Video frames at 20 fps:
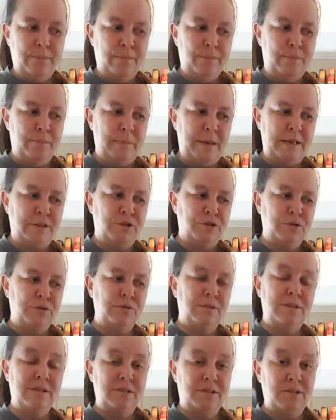make sure
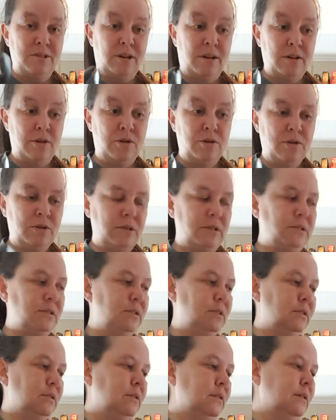that it's not
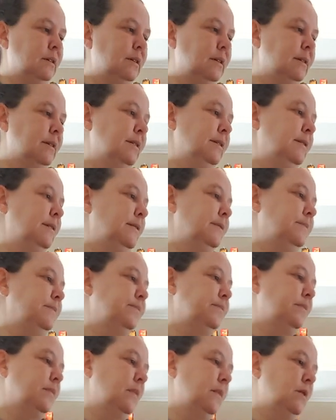cooked.
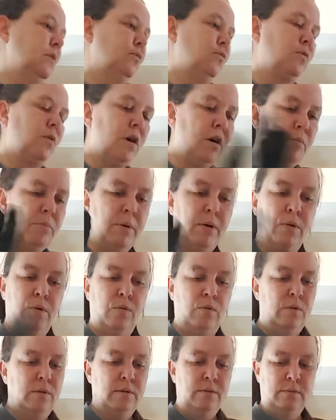Raw
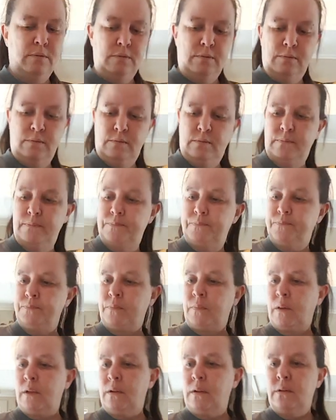bone.
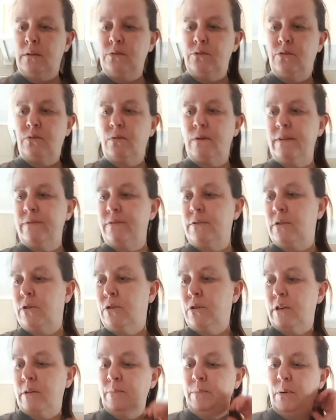Don't ever
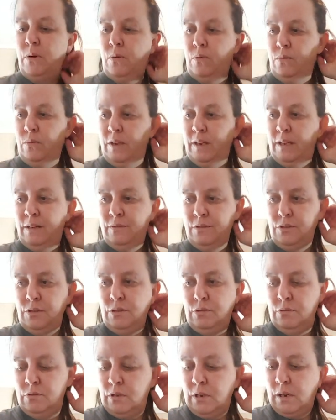cook a bone and give it to
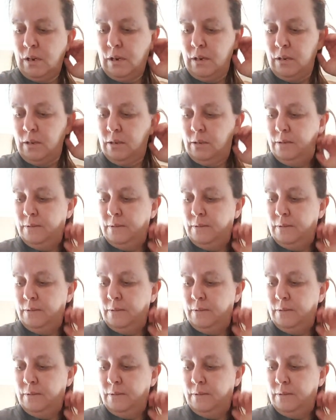your dog.